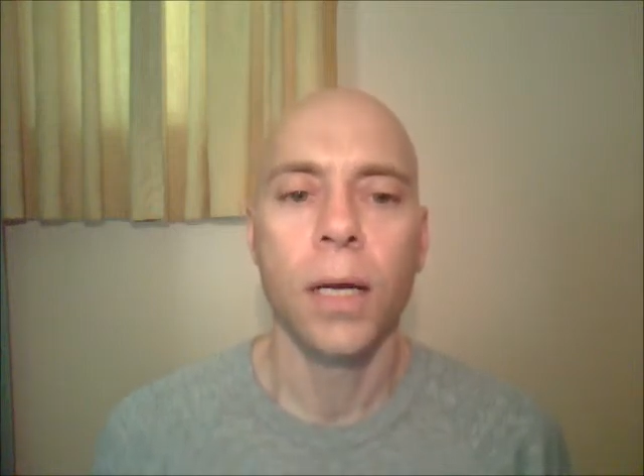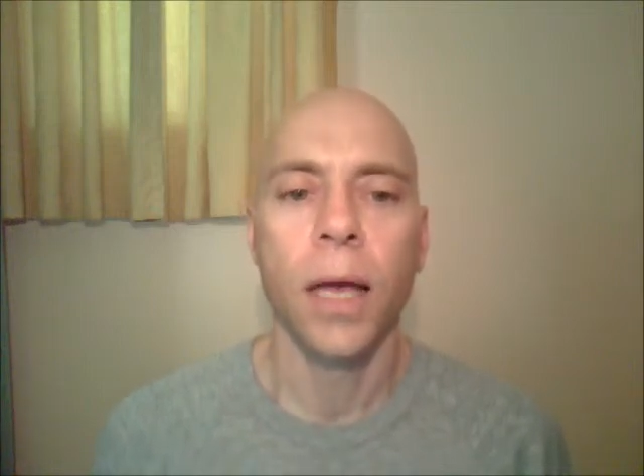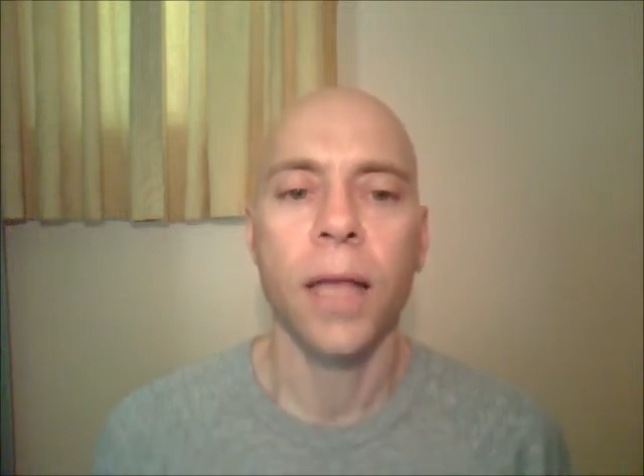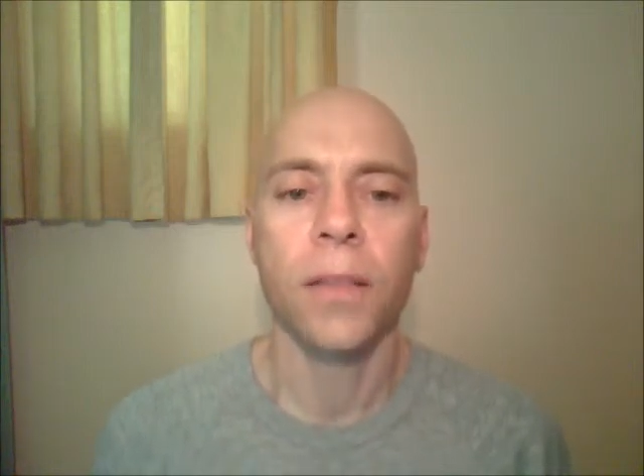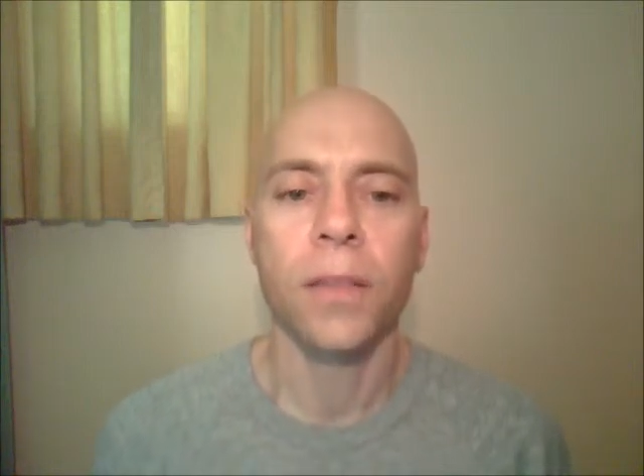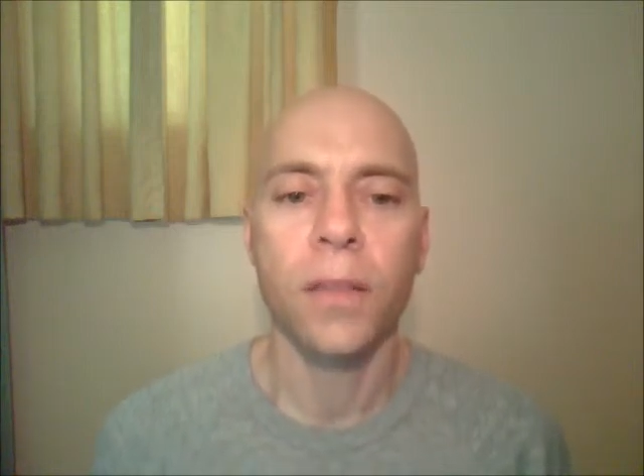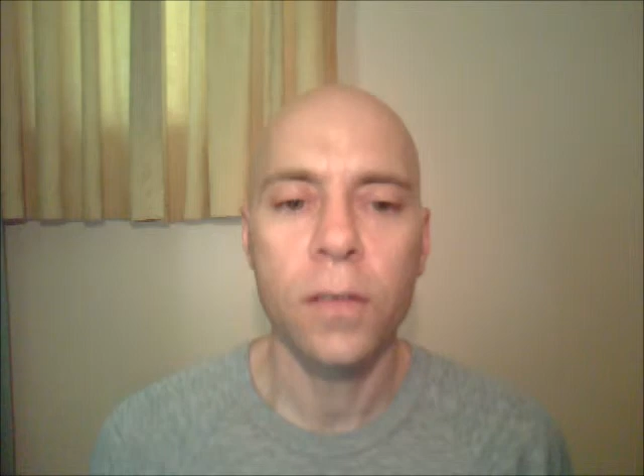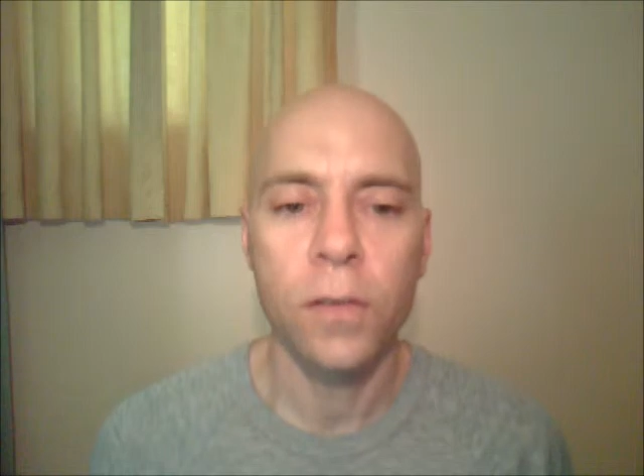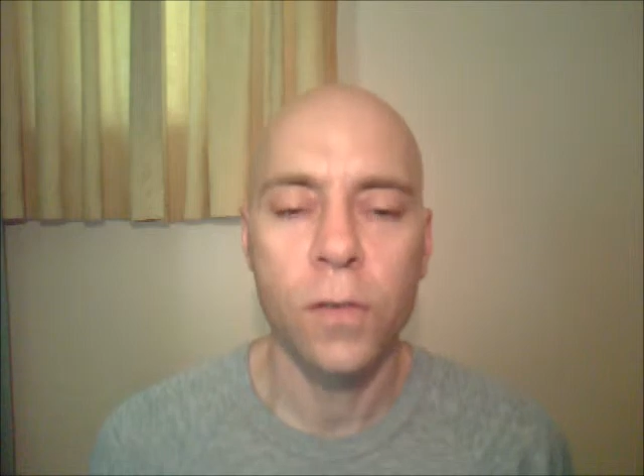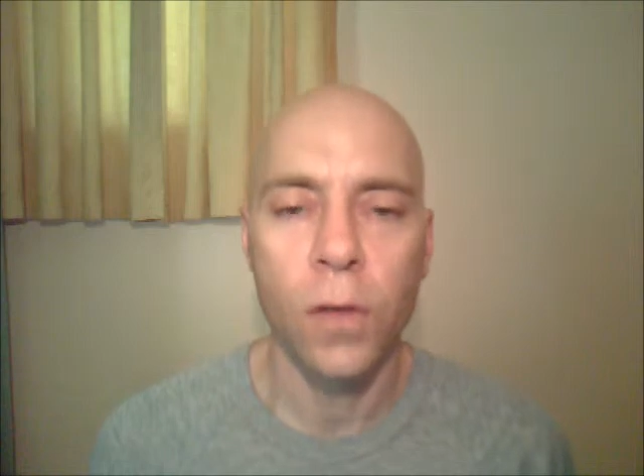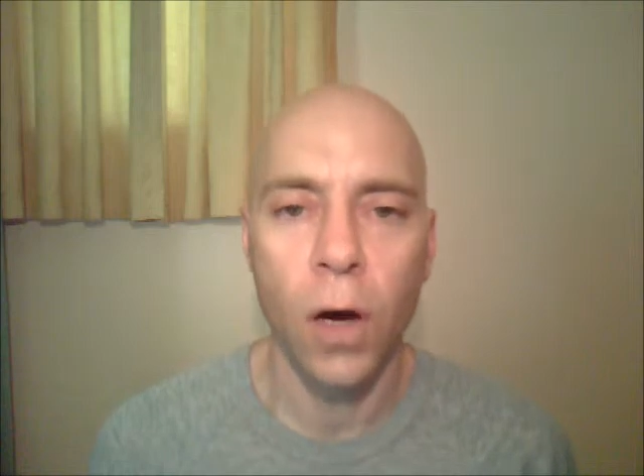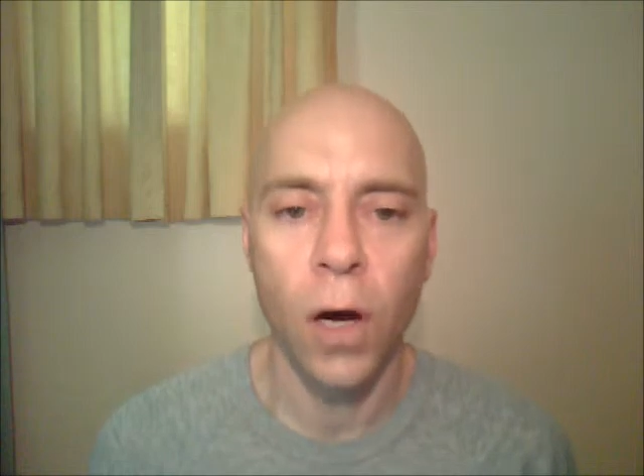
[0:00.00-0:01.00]
at this
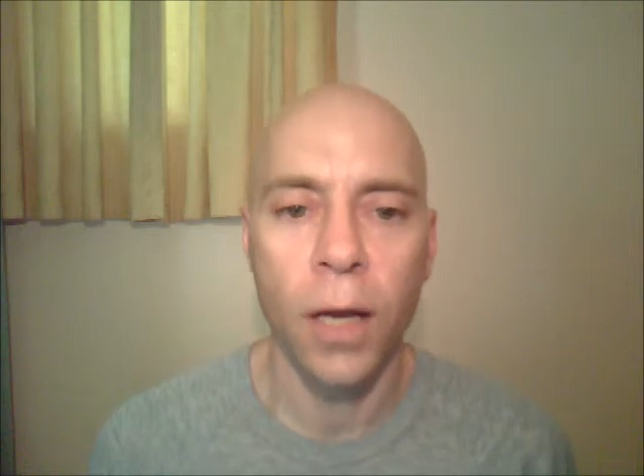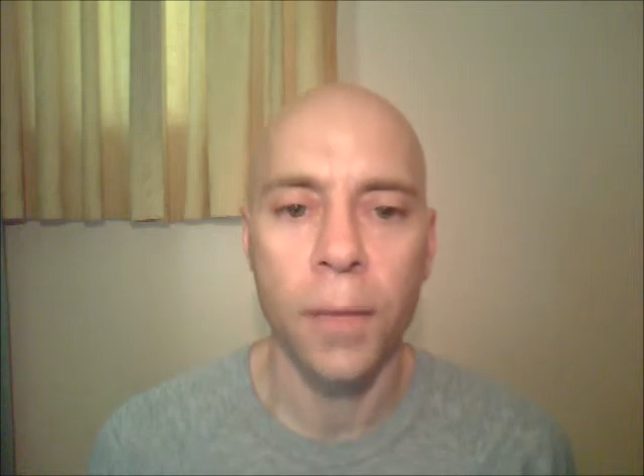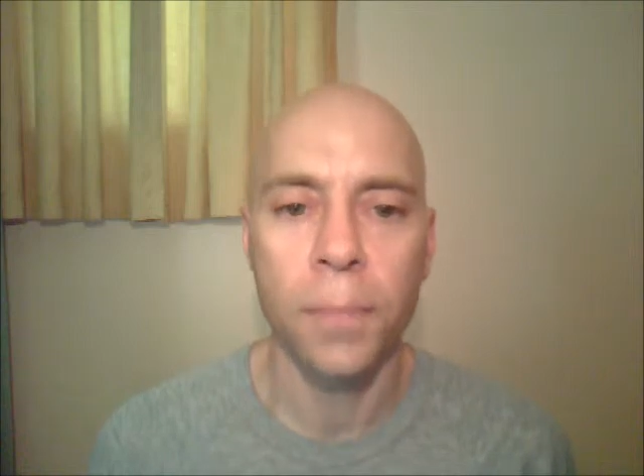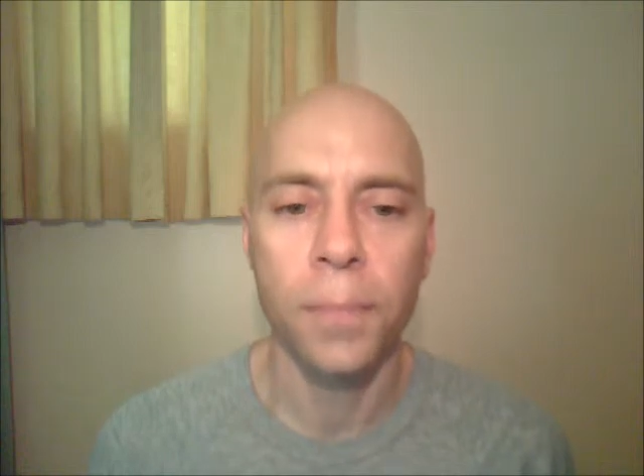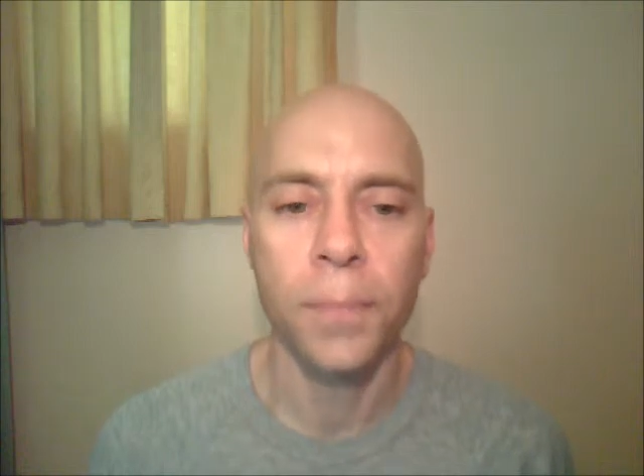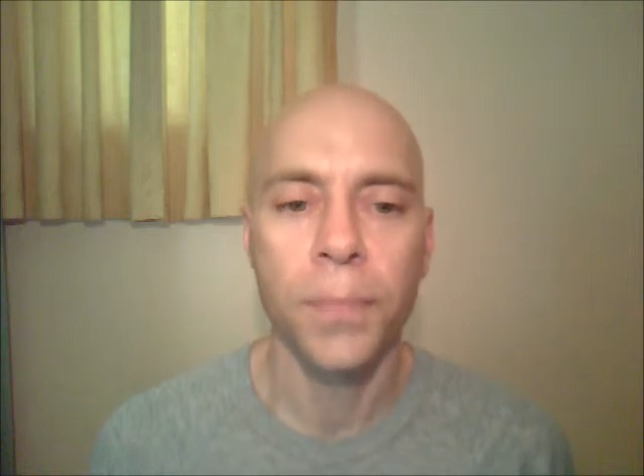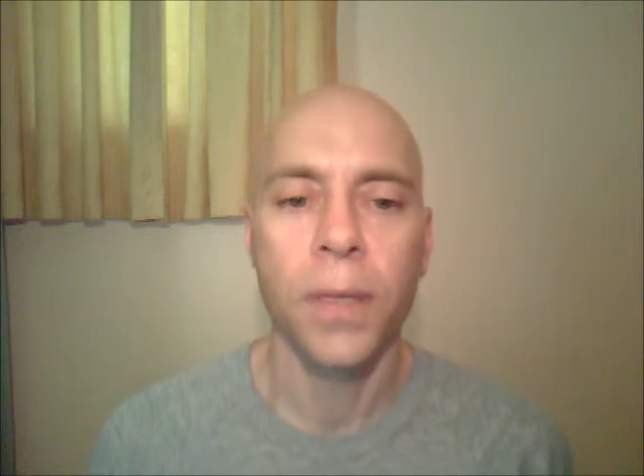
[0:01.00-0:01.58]
time